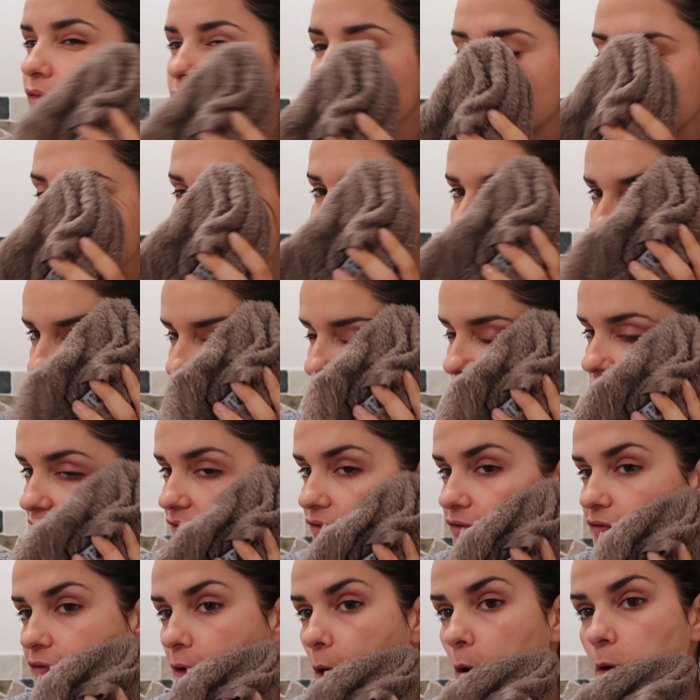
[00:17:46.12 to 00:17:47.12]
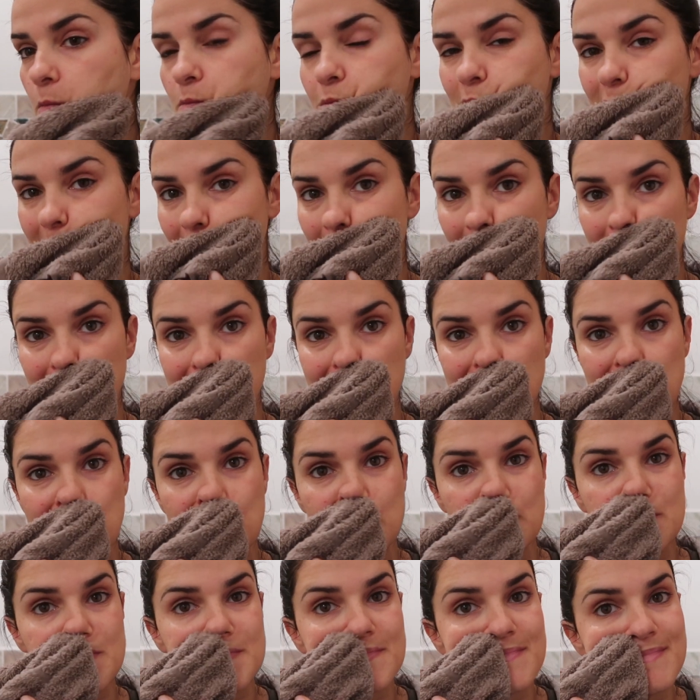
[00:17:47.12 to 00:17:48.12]
if it doesn't have any foam or
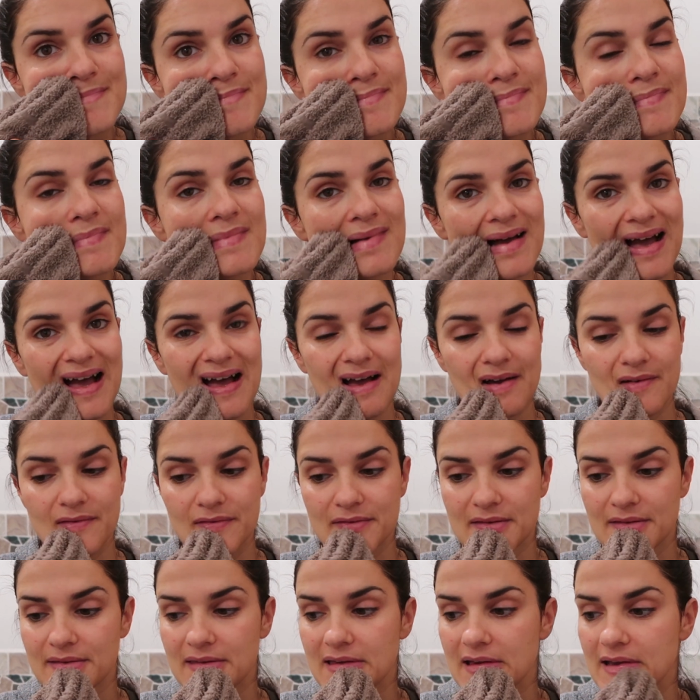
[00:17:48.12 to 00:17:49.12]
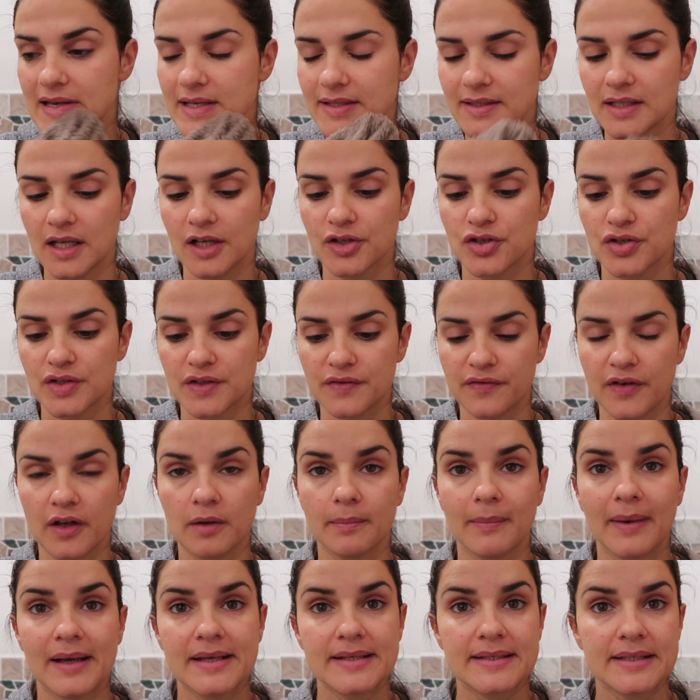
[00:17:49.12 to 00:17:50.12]
anything, after this I just
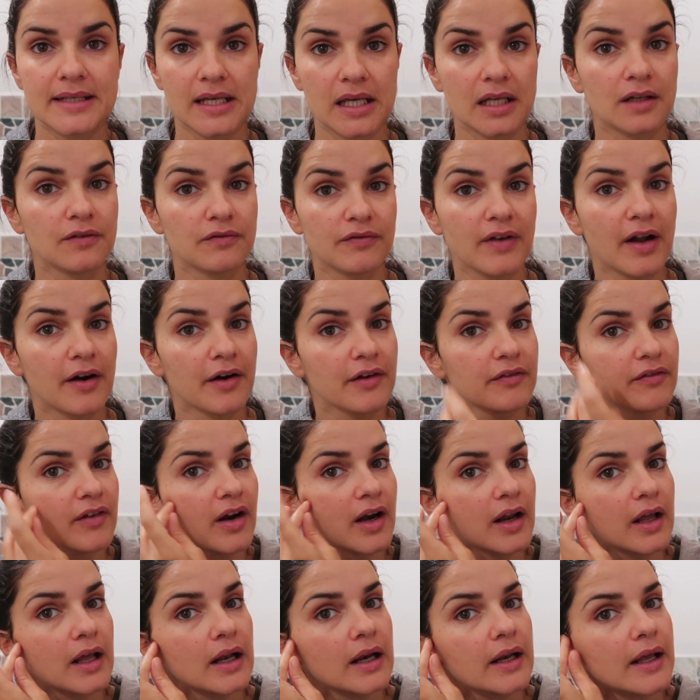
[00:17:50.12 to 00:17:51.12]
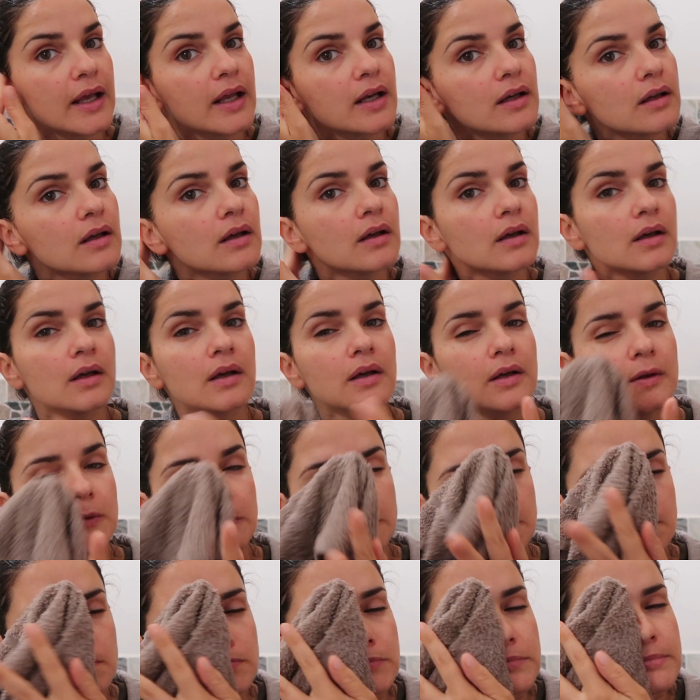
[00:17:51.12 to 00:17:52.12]
feel my skin very clean.
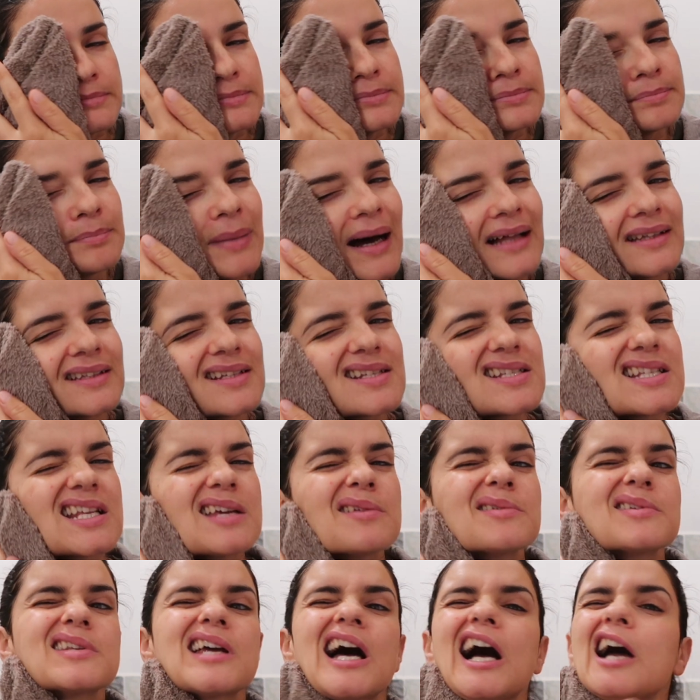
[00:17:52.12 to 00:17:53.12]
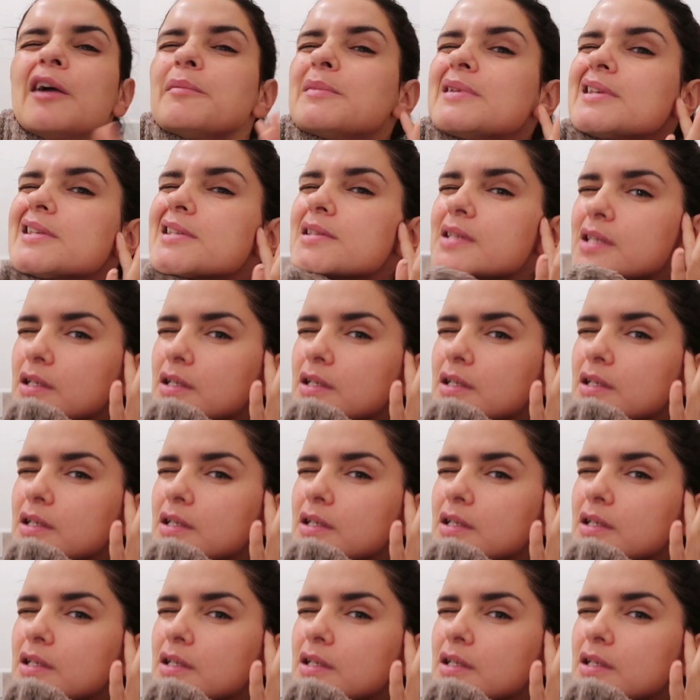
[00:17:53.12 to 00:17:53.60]
But at the same time, it's